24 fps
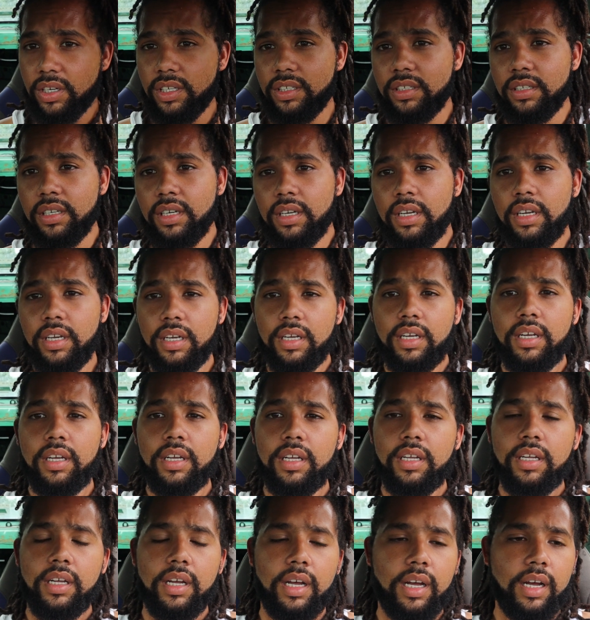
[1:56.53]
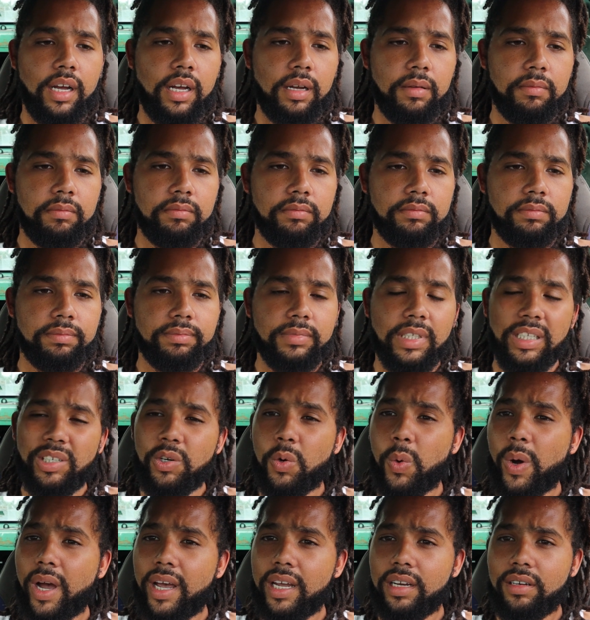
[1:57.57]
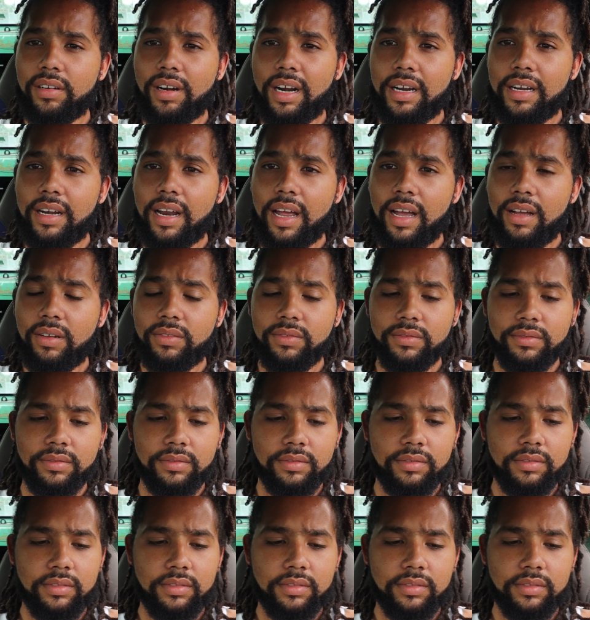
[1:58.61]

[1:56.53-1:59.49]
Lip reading: it, it quieted right down.